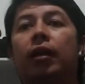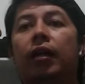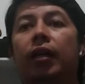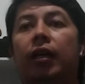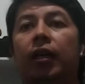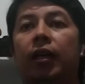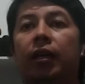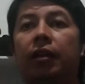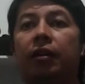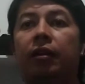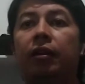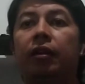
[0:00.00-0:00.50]

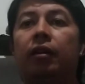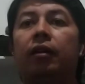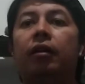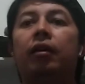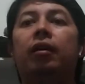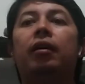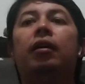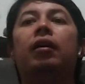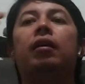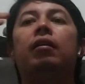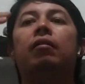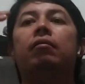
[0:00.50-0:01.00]
And
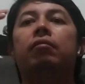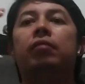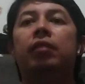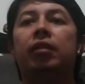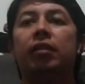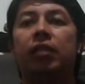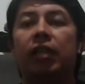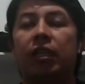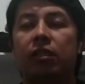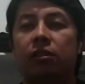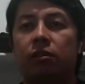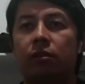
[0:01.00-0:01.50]

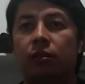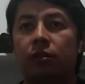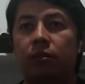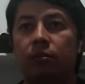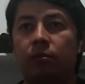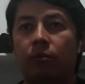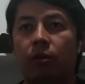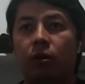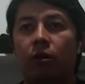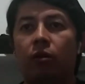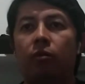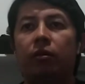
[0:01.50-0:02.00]
this has to do
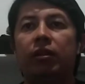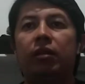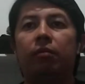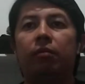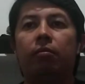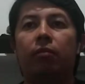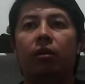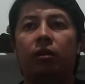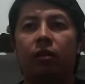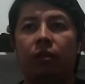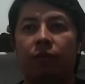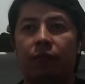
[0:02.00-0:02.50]
more with the
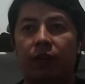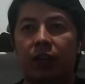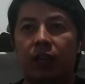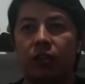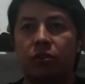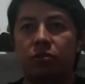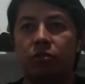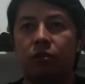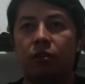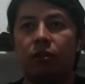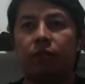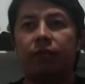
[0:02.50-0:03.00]

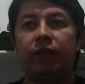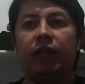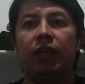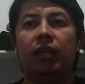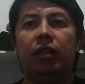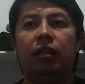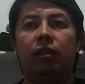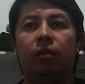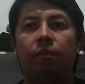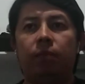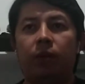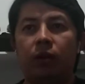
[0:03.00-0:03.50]
motivation of the
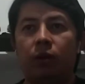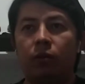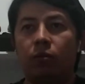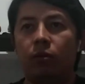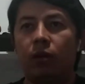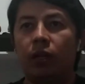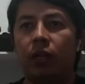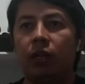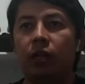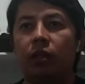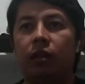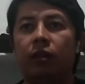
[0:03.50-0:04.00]

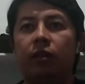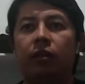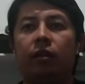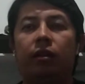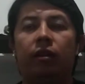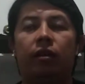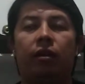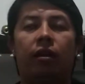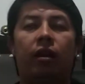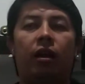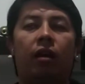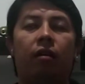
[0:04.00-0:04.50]
individual,
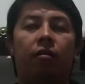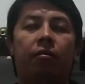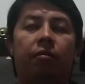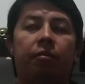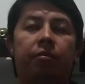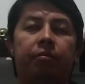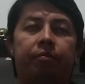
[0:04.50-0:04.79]
how